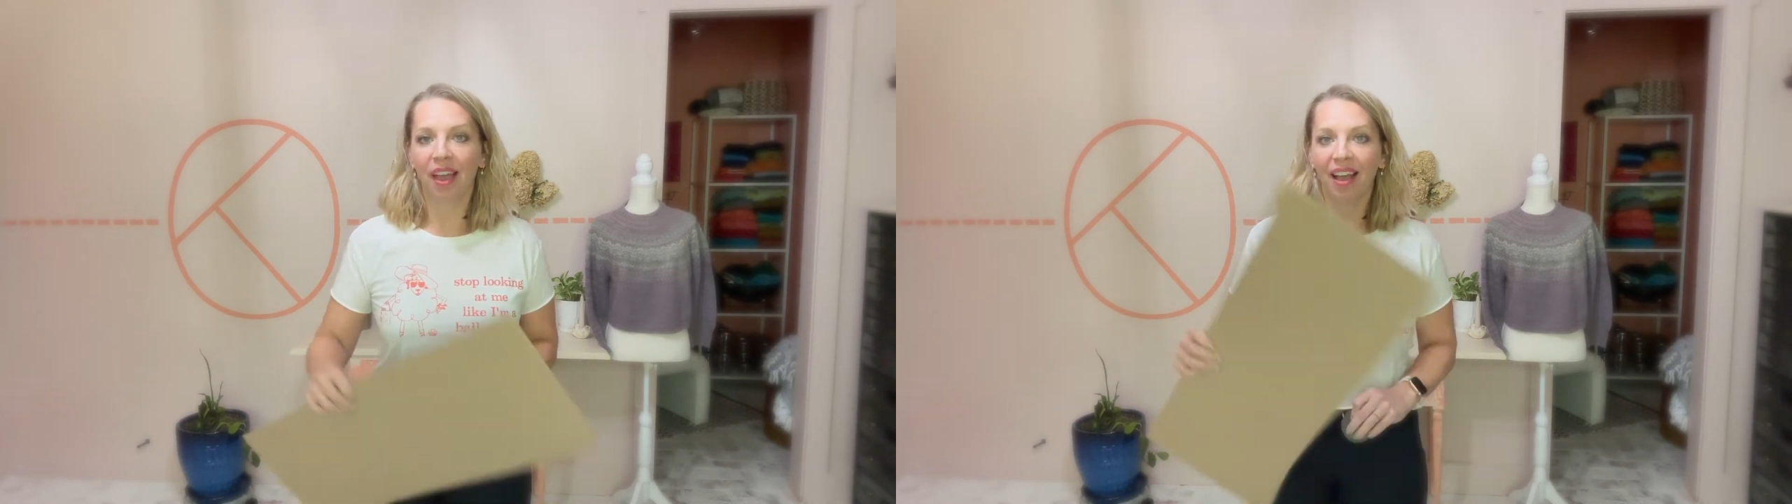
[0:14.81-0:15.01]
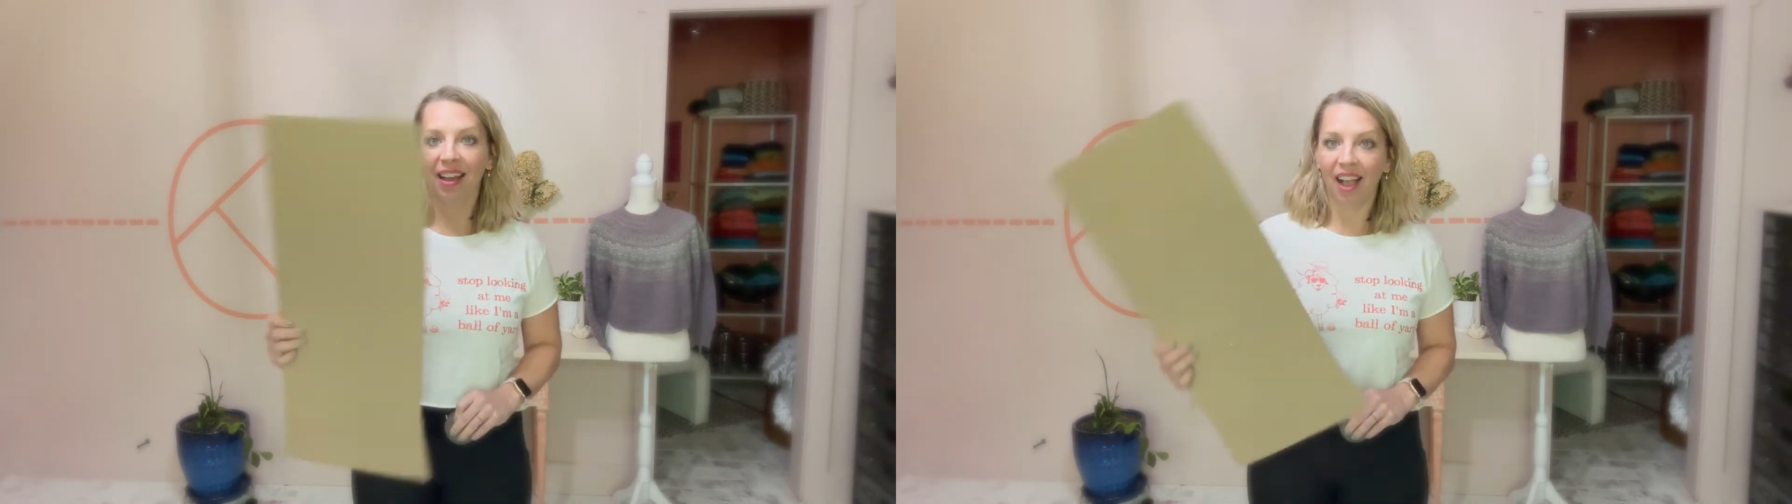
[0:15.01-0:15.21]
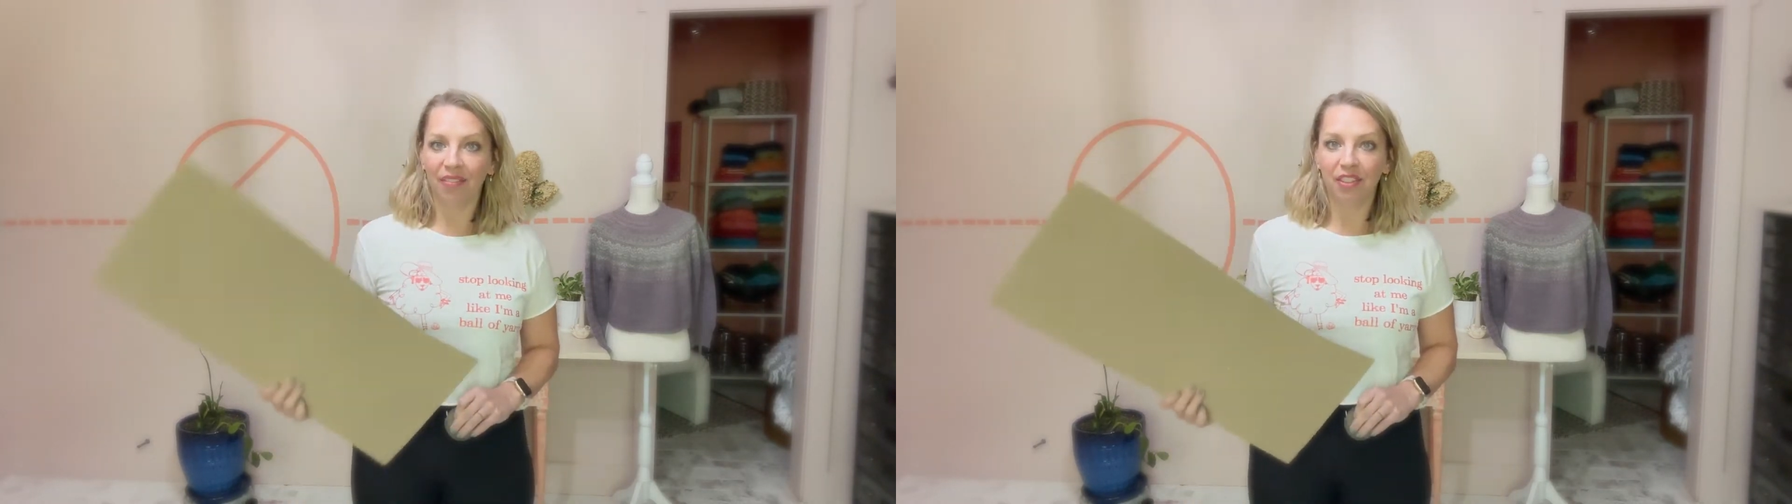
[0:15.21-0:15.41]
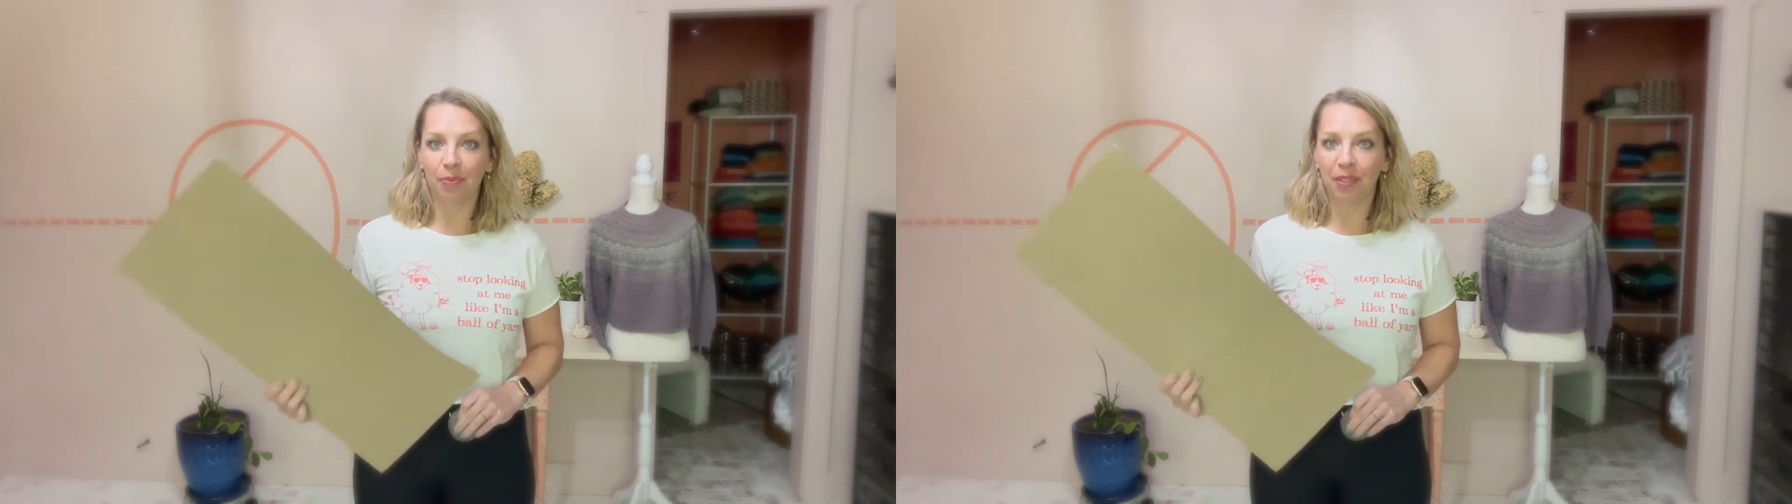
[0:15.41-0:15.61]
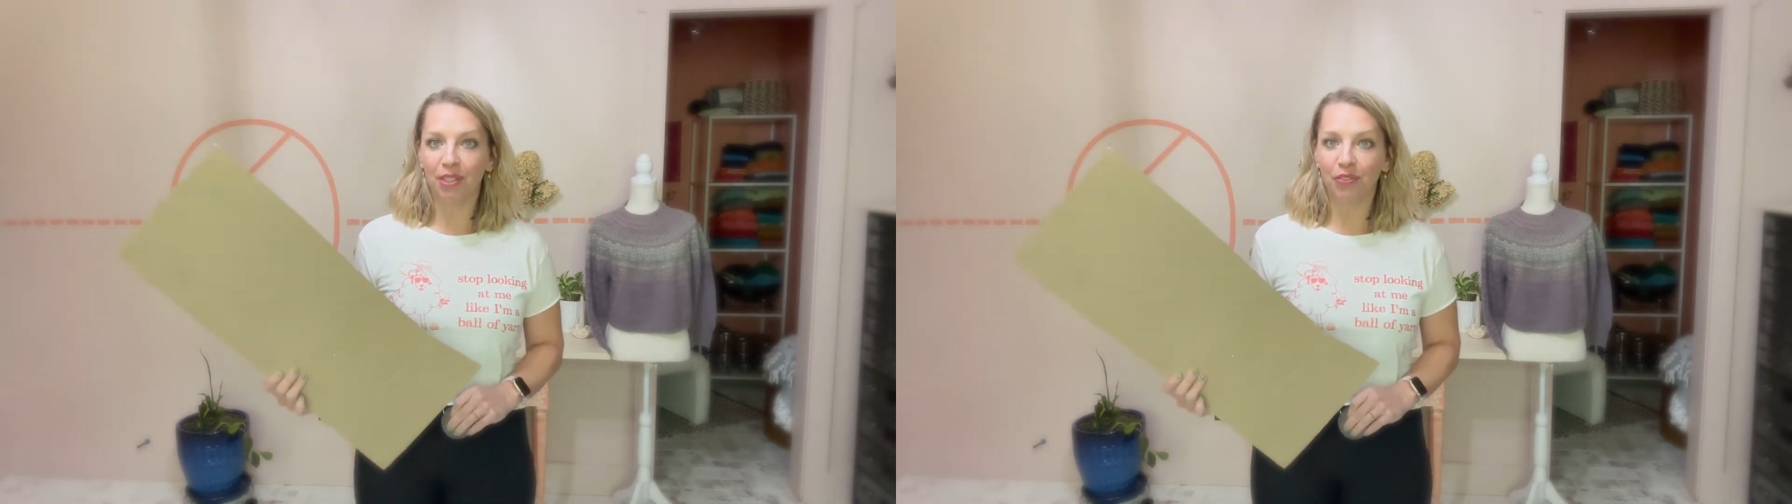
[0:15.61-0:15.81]
I have this
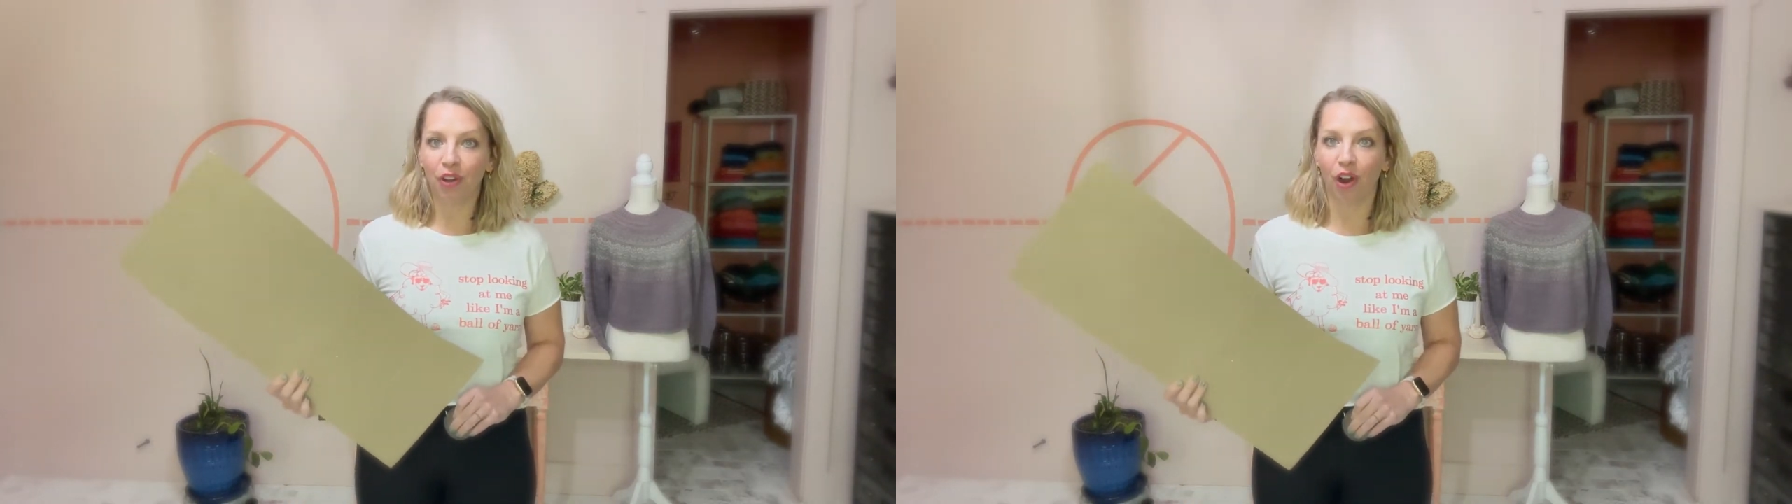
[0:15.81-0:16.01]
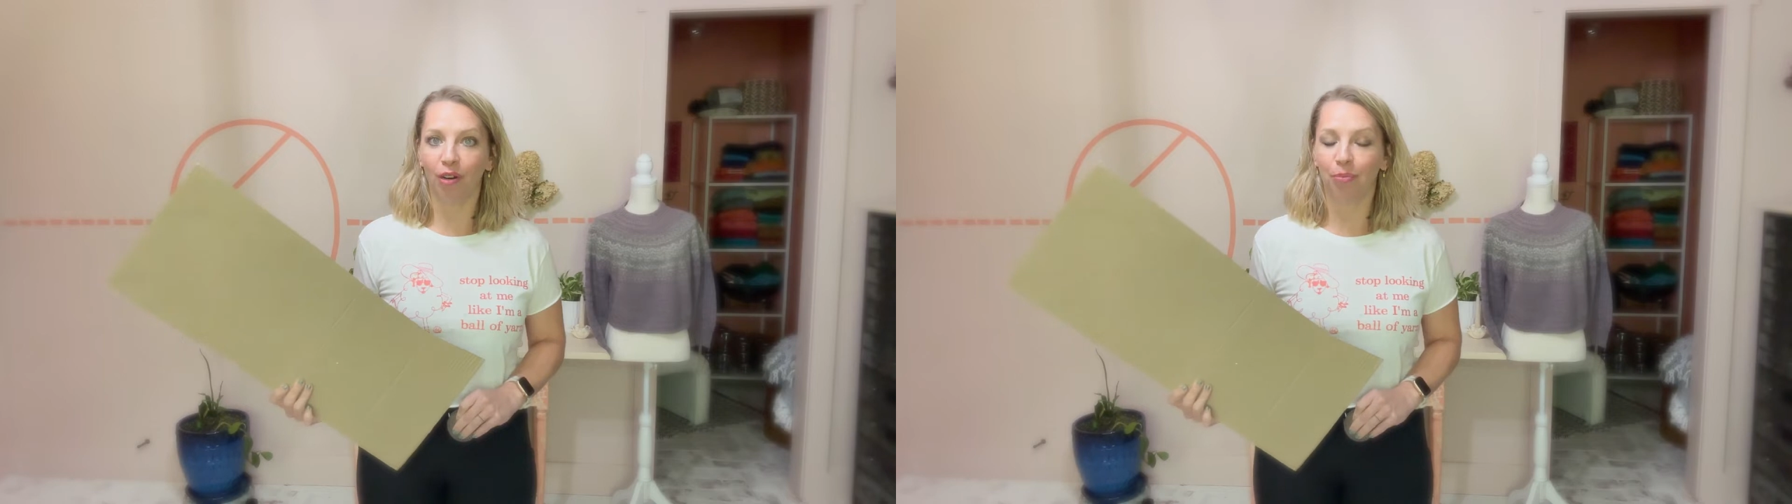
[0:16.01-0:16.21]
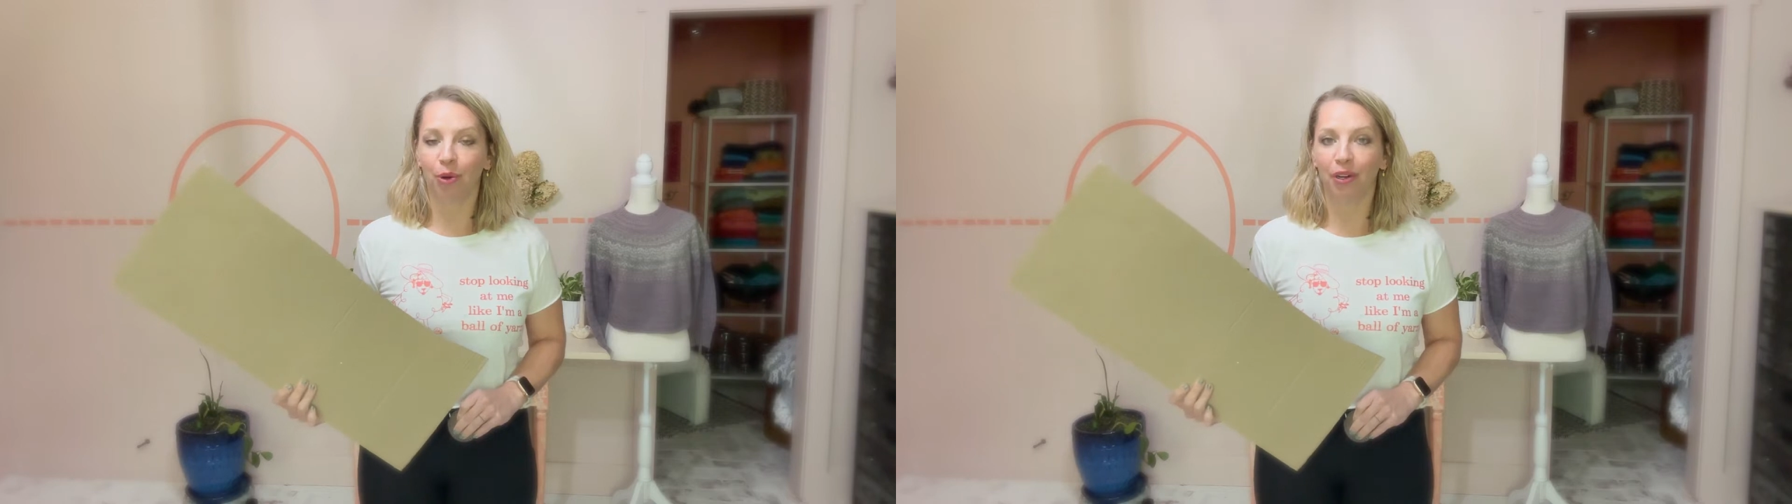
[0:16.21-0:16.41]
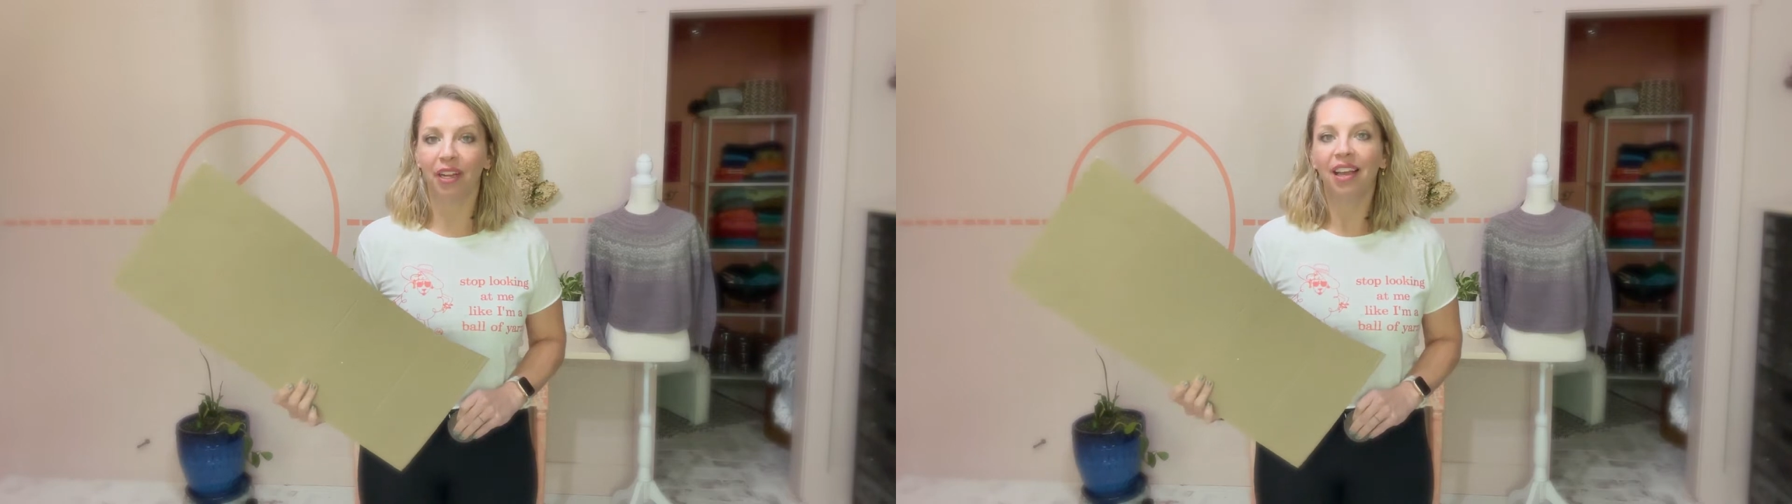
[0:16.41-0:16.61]
piece of cardboard